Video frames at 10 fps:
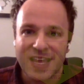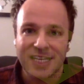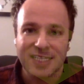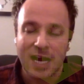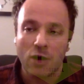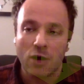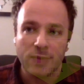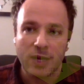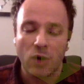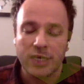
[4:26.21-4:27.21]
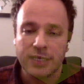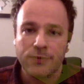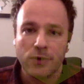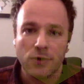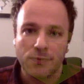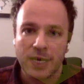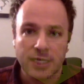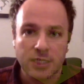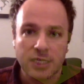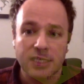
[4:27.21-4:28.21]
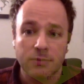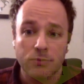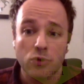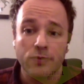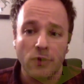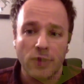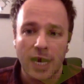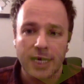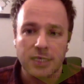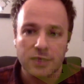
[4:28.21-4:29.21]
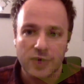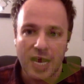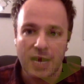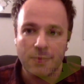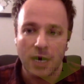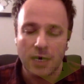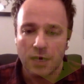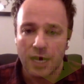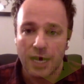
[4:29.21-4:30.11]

it's now going to be quite difficult for PSG to move on the likes of a Neymar,